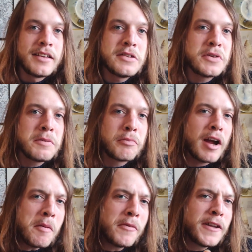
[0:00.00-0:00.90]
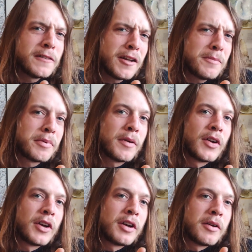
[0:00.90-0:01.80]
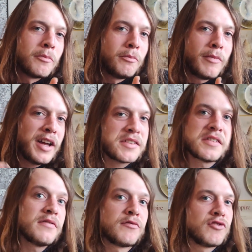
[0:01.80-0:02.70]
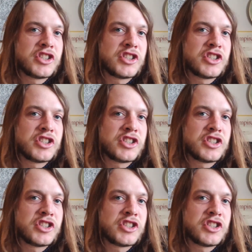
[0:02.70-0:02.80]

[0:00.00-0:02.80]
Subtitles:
you could probably lump massive